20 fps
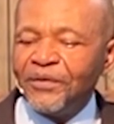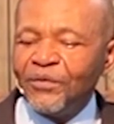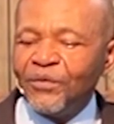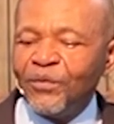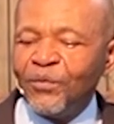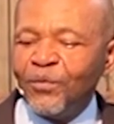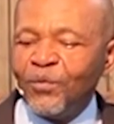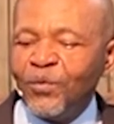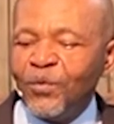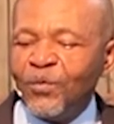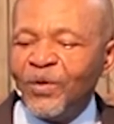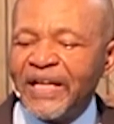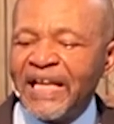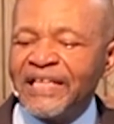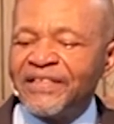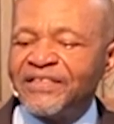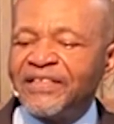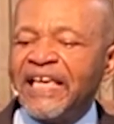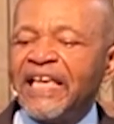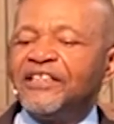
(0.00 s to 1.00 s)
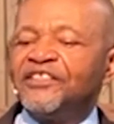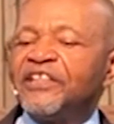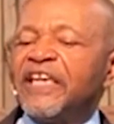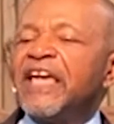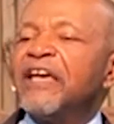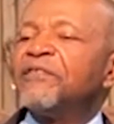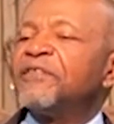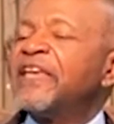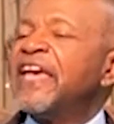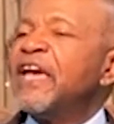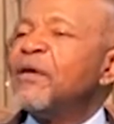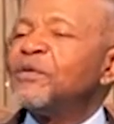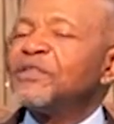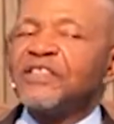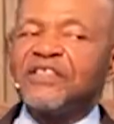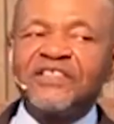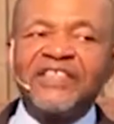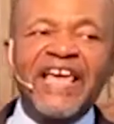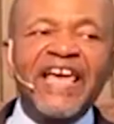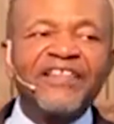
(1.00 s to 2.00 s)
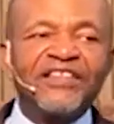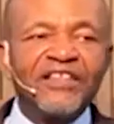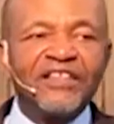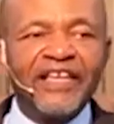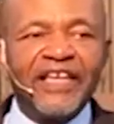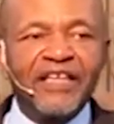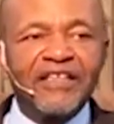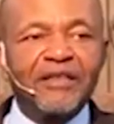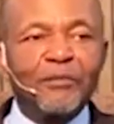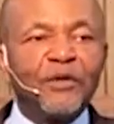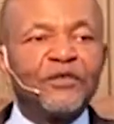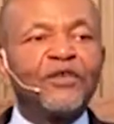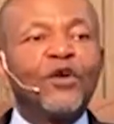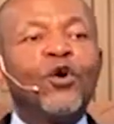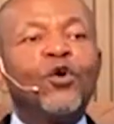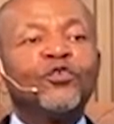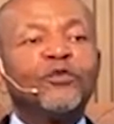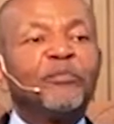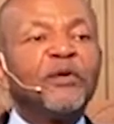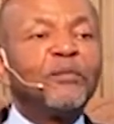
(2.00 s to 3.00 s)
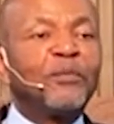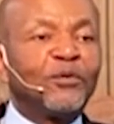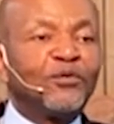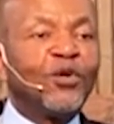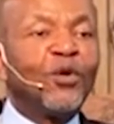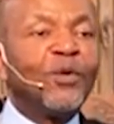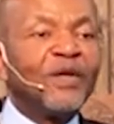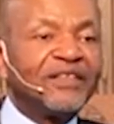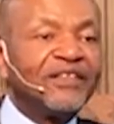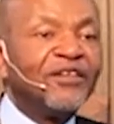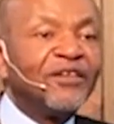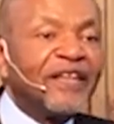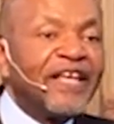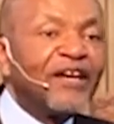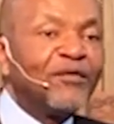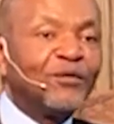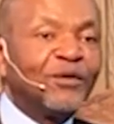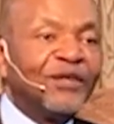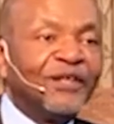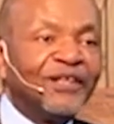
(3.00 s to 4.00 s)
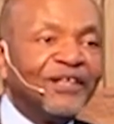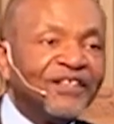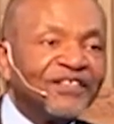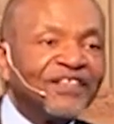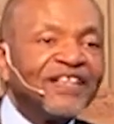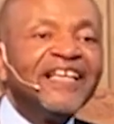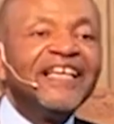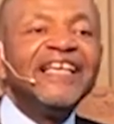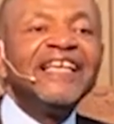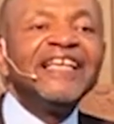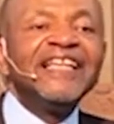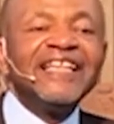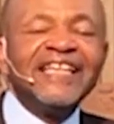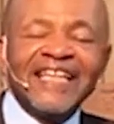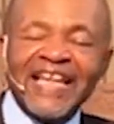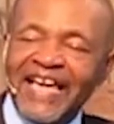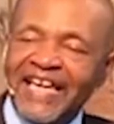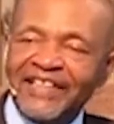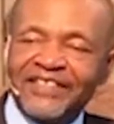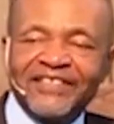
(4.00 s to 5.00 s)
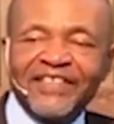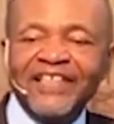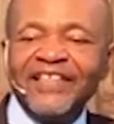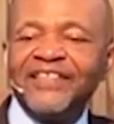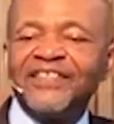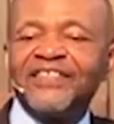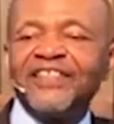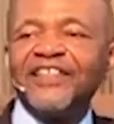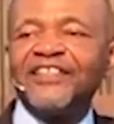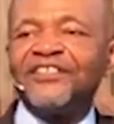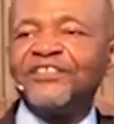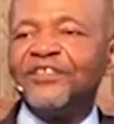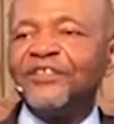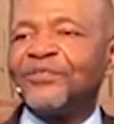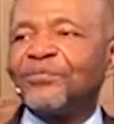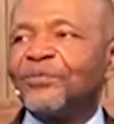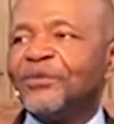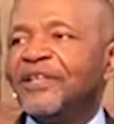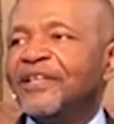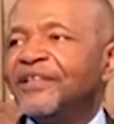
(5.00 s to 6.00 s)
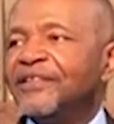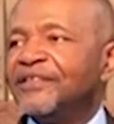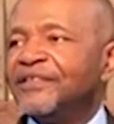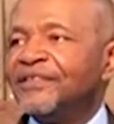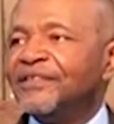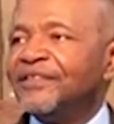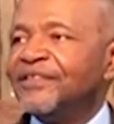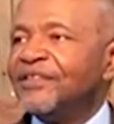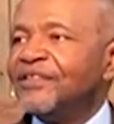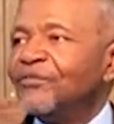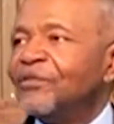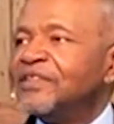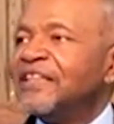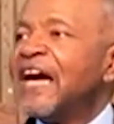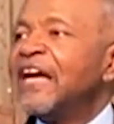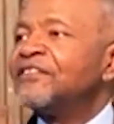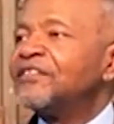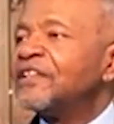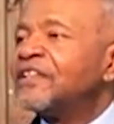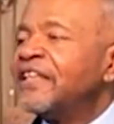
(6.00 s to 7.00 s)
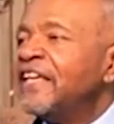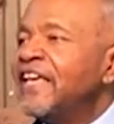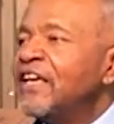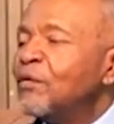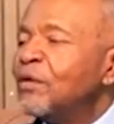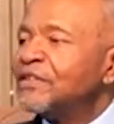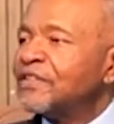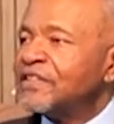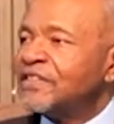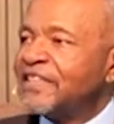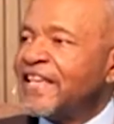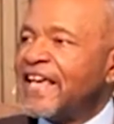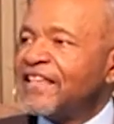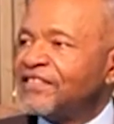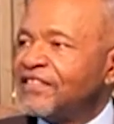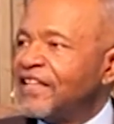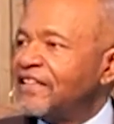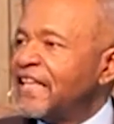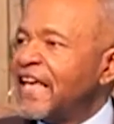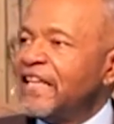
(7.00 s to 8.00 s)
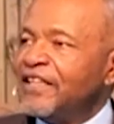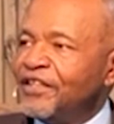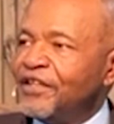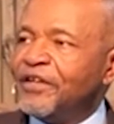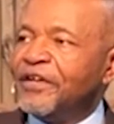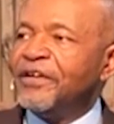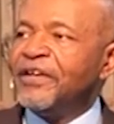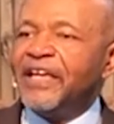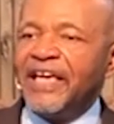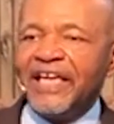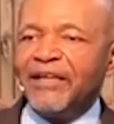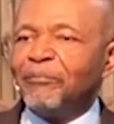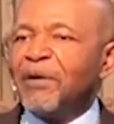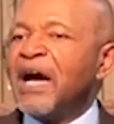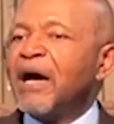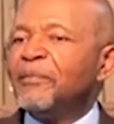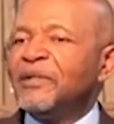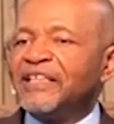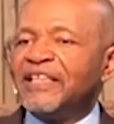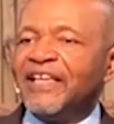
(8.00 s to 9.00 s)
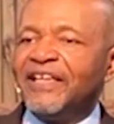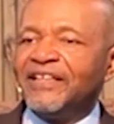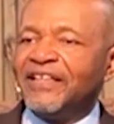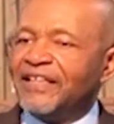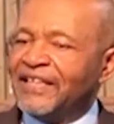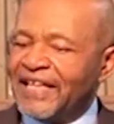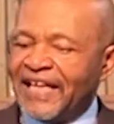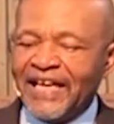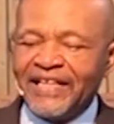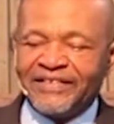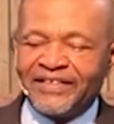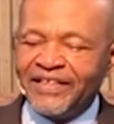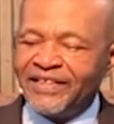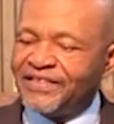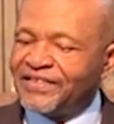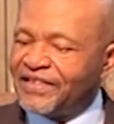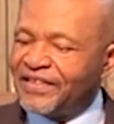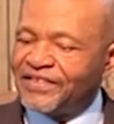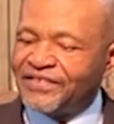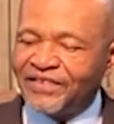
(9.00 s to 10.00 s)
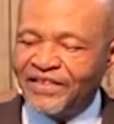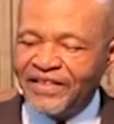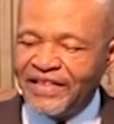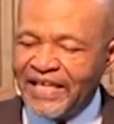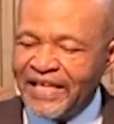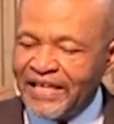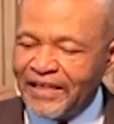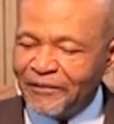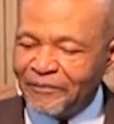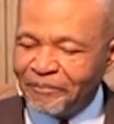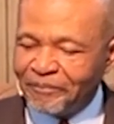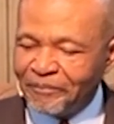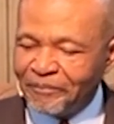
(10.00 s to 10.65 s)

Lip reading: When I say JFK was assassinated, some of us older people know what year that was. 1963. When Dr. King was assassinated that year, and Bobby Kennedy, 1968.